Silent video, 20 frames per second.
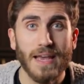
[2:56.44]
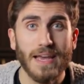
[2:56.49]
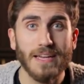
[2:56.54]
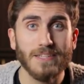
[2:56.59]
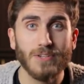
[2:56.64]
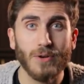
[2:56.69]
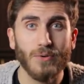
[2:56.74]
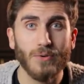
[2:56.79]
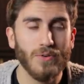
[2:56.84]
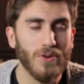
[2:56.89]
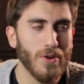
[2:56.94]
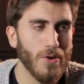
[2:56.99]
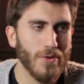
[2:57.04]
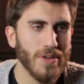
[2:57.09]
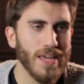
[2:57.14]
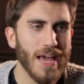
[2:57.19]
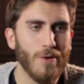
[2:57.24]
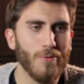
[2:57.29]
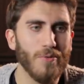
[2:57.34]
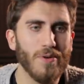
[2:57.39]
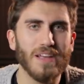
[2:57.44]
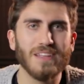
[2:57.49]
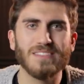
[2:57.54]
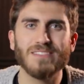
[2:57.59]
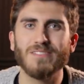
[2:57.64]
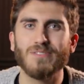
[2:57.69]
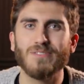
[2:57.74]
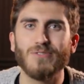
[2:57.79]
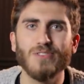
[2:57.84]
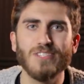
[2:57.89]
And so, no, yeah,
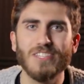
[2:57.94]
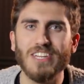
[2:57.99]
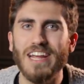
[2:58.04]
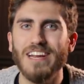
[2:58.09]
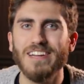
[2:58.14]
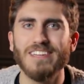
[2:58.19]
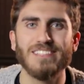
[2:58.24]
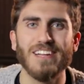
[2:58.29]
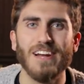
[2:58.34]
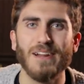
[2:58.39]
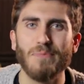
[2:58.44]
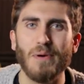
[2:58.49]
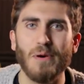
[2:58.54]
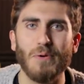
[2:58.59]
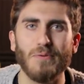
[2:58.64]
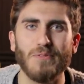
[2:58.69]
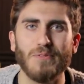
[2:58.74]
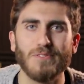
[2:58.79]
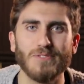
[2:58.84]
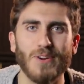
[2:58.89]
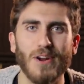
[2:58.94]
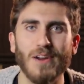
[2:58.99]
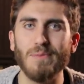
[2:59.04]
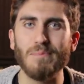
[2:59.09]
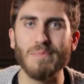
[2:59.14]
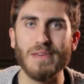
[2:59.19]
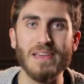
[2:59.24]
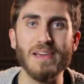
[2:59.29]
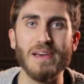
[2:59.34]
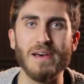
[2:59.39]
it's Christianity's not about trying to
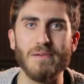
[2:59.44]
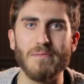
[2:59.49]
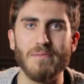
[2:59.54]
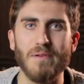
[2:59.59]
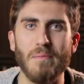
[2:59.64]
be a,